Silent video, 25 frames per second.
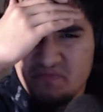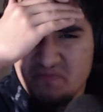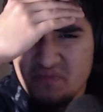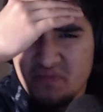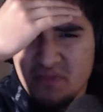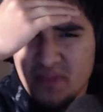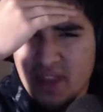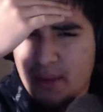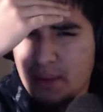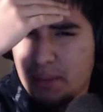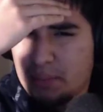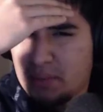
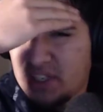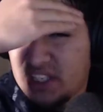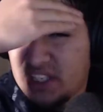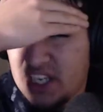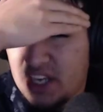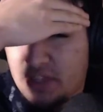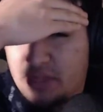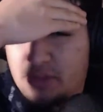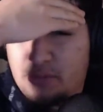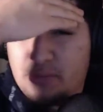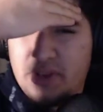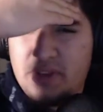3
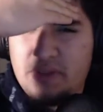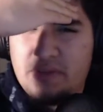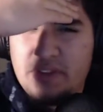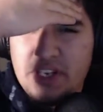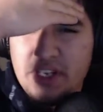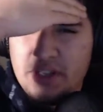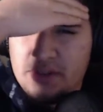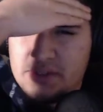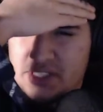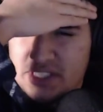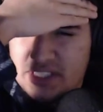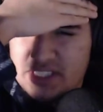
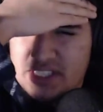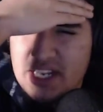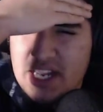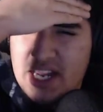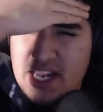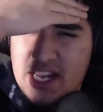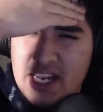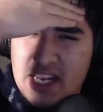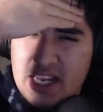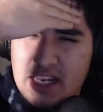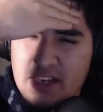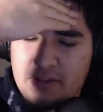videos a
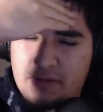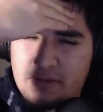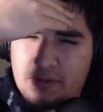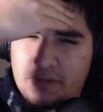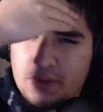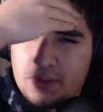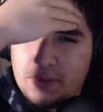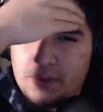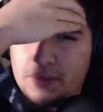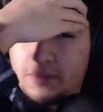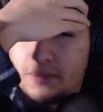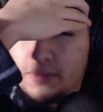day
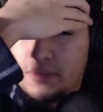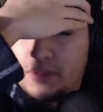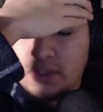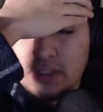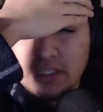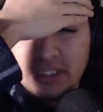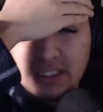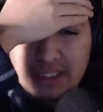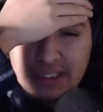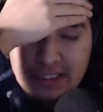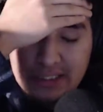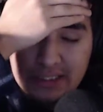for,
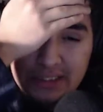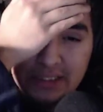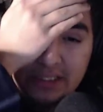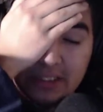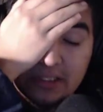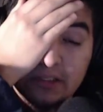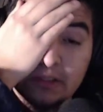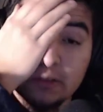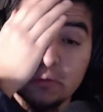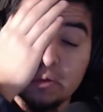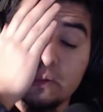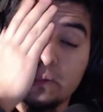
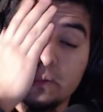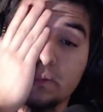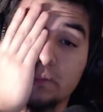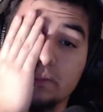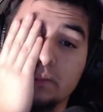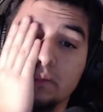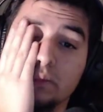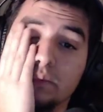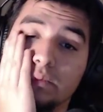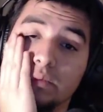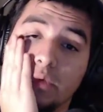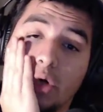
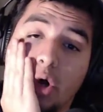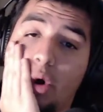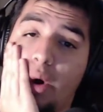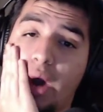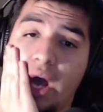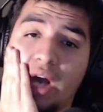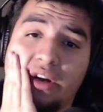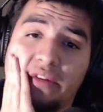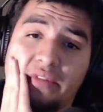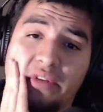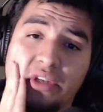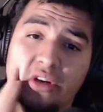I
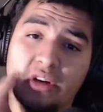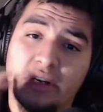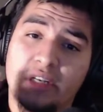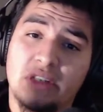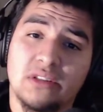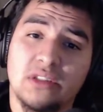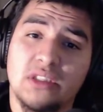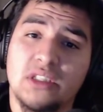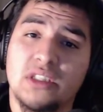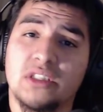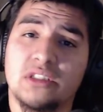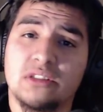don't even know how
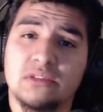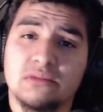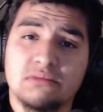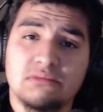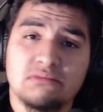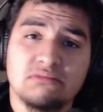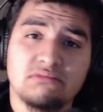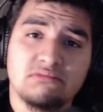long.